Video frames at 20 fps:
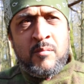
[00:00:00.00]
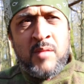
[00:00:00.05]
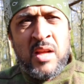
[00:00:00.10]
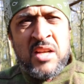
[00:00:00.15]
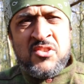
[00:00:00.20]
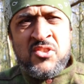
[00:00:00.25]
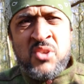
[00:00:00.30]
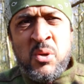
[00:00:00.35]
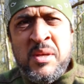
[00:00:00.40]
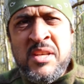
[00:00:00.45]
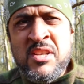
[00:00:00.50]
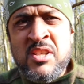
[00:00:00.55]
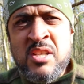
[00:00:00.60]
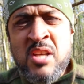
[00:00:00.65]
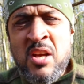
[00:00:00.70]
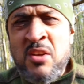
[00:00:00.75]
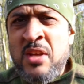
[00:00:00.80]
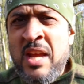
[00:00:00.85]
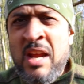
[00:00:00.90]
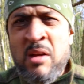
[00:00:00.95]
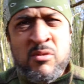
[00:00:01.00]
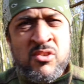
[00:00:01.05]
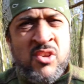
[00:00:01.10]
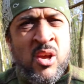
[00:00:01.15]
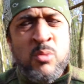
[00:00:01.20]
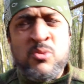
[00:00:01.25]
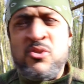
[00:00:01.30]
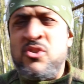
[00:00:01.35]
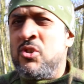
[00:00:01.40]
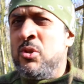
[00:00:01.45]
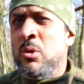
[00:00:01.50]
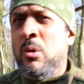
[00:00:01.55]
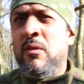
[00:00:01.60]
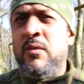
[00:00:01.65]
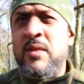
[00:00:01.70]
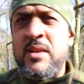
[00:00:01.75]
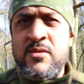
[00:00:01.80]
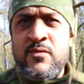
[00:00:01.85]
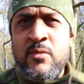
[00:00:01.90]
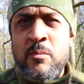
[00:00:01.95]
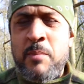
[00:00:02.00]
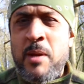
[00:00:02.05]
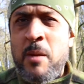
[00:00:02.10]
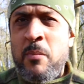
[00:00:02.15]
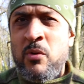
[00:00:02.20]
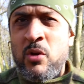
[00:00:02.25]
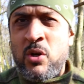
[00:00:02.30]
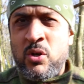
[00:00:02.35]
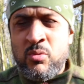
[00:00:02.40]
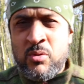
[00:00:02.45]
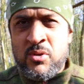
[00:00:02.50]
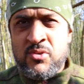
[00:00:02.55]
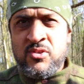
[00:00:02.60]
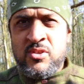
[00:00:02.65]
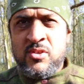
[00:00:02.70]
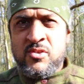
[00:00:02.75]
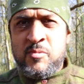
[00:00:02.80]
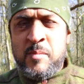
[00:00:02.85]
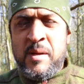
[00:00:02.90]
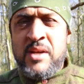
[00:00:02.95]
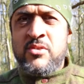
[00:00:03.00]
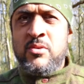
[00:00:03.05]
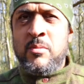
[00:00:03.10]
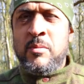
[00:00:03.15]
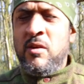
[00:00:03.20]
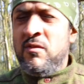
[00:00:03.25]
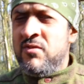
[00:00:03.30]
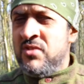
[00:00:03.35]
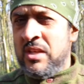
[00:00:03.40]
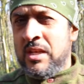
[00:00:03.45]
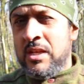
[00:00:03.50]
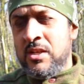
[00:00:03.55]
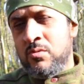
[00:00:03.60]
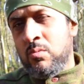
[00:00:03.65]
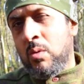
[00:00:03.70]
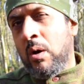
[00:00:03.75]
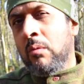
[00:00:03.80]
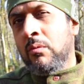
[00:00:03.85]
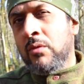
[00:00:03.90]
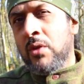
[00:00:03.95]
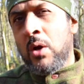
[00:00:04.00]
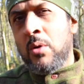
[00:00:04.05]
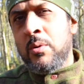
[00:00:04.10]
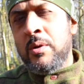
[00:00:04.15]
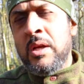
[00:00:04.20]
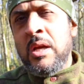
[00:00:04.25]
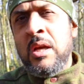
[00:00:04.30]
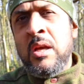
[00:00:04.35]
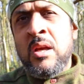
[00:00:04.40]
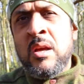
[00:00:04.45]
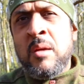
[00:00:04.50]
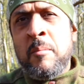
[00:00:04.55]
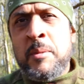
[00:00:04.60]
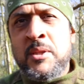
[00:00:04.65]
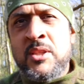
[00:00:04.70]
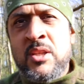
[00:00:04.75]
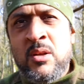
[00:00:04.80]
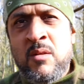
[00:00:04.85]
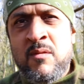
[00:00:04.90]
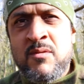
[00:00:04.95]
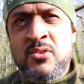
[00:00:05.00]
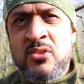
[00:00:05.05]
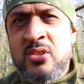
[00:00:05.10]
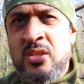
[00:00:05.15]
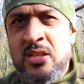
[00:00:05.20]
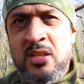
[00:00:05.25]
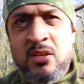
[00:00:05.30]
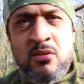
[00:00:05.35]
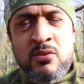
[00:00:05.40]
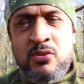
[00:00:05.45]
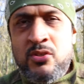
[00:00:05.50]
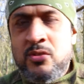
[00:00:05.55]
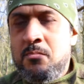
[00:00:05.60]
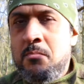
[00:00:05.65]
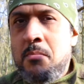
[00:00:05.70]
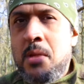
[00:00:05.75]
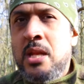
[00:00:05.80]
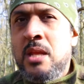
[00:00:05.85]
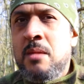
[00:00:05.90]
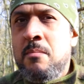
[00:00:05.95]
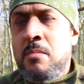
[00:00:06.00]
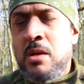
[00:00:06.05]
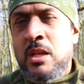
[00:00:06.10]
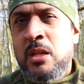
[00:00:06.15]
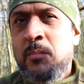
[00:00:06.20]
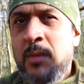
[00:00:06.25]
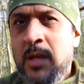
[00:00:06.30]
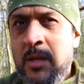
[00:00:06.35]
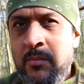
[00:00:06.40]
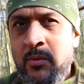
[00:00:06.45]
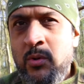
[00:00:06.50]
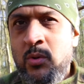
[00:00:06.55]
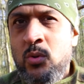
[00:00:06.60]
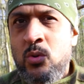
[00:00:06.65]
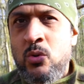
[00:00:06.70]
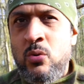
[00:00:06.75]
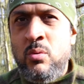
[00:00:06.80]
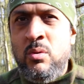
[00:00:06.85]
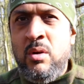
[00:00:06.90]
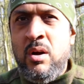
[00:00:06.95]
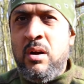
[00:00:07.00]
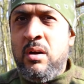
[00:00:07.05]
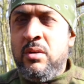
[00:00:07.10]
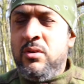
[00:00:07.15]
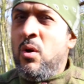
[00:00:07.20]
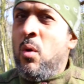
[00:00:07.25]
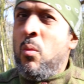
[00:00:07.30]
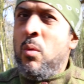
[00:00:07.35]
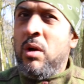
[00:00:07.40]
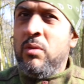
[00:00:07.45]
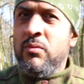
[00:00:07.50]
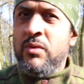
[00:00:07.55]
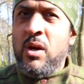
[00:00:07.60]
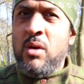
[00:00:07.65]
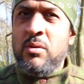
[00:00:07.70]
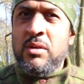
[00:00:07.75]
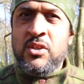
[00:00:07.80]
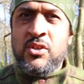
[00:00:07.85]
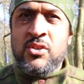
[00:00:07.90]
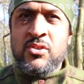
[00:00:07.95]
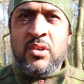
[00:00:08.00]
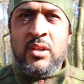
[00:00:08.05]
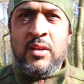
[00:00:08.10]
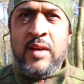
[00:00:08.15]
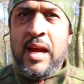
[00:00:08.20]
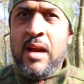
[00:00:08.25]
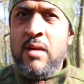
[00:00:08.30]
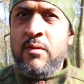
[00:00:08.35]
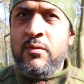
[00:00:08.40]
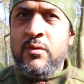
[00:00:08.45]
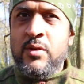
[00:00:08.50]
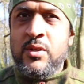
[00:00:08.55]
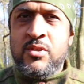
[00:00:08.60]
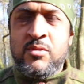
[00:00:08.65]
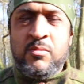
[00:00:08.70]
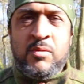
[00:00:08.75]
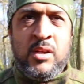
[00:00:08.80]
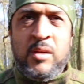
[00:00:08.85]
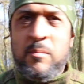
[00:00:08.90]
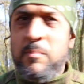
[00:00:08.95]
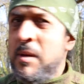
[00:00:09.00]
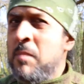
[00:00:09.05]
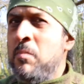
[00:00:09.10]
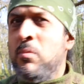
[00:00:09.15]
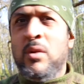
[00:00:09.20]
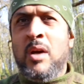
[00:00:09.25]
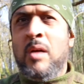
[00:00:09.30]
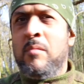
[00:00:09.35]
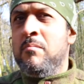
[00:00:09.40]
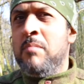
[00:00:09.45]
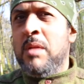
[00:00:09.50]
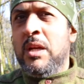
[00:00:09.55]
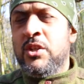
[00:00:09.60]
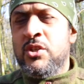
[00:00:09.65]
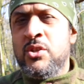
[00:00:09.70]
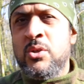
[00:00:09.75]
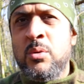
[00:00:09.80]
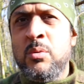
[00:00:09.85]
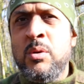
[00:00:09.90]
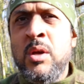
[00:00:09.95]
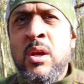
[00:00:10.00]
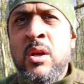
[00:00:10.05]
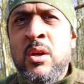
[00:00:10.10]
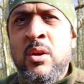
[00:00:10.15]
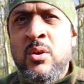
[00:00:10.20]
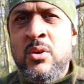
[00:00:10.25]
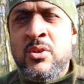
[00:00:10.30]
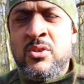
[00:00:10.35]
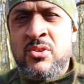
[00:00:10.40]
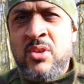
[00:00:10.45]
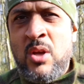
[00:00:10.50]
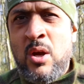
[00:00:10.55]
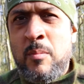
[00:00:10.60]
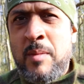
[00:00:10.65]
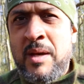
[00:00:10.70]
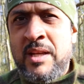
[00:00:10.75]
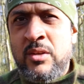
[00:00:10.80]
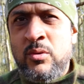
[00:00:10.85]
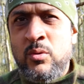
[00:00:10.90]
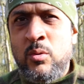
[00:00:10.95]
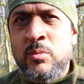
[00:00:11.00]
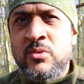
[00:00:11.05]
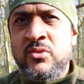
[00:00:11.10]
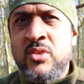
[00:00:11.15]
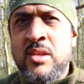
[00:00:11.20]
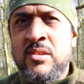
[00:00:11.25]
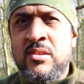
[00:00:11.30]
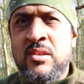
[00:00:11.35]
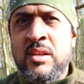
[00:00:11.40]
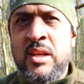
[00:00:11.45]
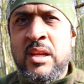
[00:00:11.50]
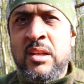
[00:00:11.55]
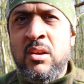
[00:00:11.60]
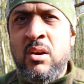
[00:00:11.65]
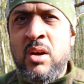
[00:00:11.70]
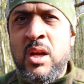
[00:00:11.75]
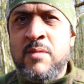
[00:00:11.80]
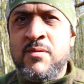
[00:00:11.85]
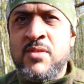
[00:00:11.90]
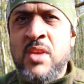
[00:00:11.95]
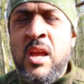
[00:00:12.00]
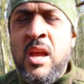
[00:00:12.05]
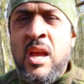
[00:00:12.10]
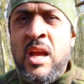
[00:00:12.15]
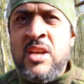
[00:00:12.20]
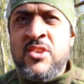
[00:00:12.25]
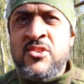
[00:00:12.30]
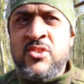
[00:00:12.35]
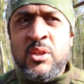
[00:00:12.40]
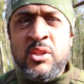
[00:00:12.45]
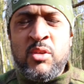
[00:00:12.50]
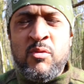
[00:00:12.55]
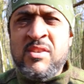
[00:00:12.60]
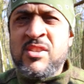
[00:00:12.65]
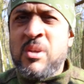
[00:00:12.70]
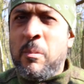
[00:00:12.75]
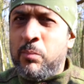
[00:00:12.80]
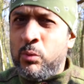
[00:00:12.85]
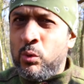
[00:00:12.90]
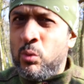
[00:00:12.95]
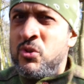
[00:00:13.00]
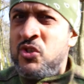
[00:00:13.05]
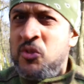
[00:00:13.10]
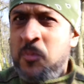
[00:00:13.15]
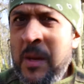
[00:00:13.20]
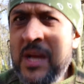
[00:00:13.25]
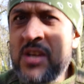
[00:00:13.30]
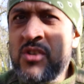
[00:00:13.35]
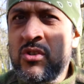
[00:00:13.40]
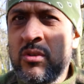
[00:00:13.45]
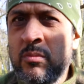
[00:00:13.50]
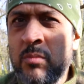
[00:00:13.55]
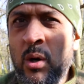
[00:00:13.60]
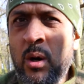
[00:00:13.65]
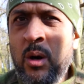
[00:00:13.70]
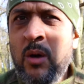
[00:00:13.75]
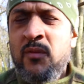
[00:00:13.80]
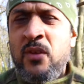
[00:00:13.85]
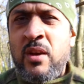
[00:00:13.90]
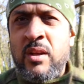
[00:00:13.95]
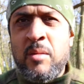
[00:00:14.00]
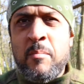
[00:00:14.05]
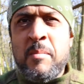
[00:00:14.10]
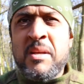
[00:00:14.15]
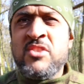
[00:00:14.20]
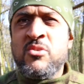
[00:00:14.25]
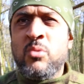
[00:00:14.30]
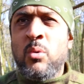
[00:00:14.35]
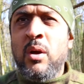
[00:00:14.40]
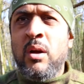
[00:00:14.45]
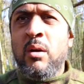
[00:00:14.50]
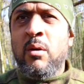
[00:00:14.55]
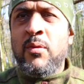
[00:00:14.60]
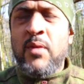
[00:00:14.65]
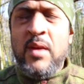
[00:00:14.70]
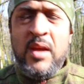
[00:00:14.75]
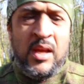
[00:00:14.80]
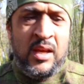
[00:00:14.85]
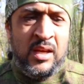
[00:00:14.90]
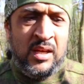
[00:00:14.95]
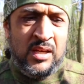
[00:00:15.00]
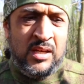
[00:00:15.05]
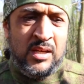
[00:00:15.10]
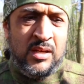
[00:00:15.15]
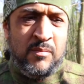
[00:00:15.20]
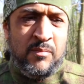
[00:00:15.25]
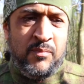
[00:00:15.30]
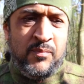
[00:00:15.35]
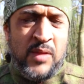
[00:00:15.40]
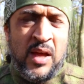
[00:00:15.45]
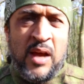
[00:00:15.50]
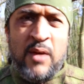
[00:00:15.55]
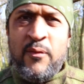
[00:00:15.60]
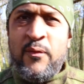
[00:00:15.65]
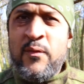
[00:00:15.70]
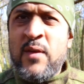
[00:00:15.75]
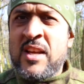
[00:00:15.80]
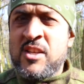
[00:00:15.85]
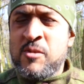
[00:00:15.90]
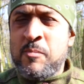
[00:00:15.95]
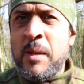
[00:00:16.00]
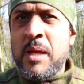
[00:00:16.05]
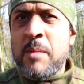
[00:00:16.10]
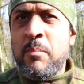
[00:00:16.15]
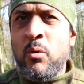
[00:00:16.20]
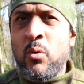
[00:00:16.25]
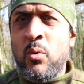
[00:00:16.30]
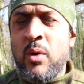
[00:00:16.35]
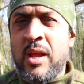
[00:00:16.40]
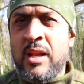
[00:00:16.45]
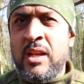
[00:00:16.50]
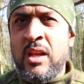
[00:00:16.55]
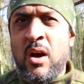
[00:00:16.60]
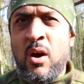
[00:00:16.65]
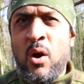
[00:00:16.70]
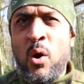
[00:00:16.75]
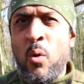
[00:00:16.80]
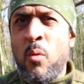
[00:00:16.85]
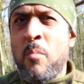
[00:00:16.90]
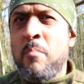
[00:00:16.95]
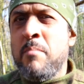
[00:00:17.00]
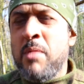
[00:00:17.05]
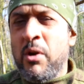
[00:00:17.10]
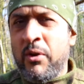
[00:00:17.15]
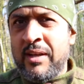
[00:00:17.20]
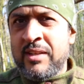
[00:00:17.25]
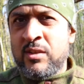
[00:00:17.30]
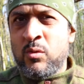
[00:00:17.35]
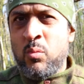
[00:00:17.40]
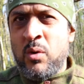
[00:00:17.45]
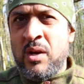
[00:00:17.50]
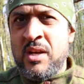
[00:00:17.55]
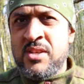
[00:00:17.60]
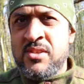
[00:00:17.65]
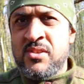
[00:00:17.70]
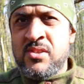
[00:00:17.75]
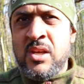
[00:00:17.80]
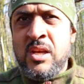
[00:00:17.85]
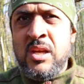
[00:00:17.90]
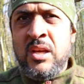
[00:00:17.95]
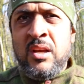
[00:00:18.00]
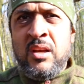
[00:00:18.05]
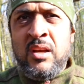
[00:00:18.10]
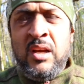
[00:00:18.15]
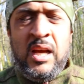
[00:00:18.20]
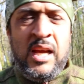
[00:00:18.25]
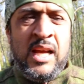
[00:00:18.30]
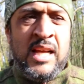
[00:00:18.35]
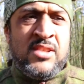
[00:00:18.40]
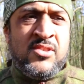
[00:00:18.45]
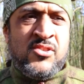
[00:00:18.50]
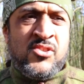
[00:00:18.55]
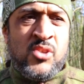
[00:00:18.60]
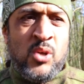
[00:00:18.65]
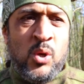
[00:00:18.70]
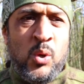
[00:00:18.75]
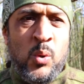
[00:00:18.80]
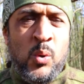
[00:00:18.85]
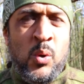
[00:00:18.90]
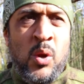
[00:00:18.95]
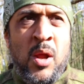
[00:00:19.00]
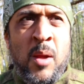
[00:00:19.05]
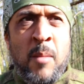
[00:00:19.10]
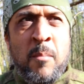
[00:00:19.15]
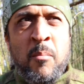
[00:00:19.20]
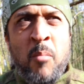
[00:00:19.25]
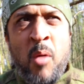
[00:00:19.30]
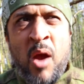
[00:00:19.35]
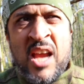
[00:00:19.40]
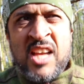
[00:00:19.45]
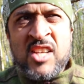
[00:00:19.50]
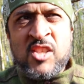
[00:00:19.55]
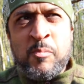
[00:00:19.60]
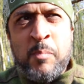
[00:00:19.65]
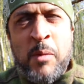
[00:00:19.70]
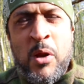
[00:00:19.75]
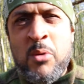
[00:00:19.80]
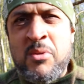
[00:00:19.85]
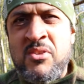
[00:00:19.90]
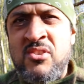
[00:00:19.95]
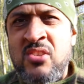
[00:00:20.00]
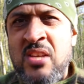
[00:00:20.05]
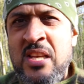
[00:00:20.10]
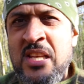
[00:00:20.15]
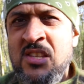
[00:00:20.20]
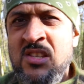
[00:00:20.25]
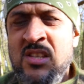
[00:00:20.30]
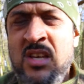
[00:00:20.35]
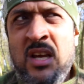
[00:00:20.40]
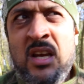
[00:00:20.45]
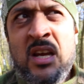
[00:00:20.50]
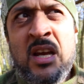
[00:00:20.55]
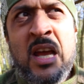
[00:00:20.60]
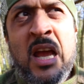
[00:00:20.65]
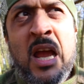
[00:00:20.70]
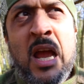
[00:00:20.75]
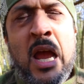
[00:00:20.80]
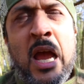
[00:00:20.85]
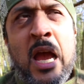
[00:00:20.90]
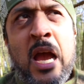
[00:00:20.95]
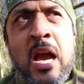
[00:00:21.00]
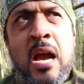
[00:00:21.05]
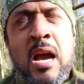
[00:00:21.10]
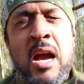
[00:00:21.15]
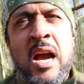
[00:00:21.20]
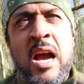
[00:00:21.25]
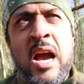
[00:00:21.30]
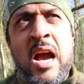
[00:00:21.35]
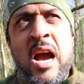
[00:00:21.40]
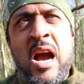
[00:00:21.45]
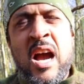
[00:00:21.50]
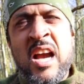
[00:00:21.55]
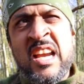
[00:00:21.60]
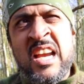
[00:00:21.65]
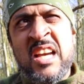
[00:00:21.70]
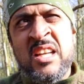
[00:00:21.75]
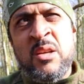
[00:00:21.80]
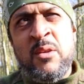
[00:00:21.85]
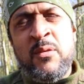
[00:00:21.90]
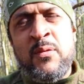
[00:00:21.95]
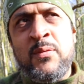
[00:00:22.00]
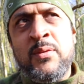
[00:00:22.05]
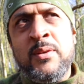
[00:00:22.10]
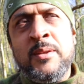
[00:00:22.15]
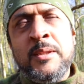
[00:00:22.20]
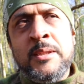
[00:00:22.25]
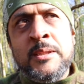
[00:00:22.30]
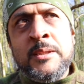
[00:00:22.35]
and so, you know, you hear a whole slew of these from people across the spectrum. And obviously he's well known, but then obviously there are just many, many people who are not well known, just kind of average kind of people like me and you, who just go about their normal day-to-day lives. And so there is a broad spectrum of kind of mental health um, that affects people in a whole myriad of ways. And so my experiences, I kind of,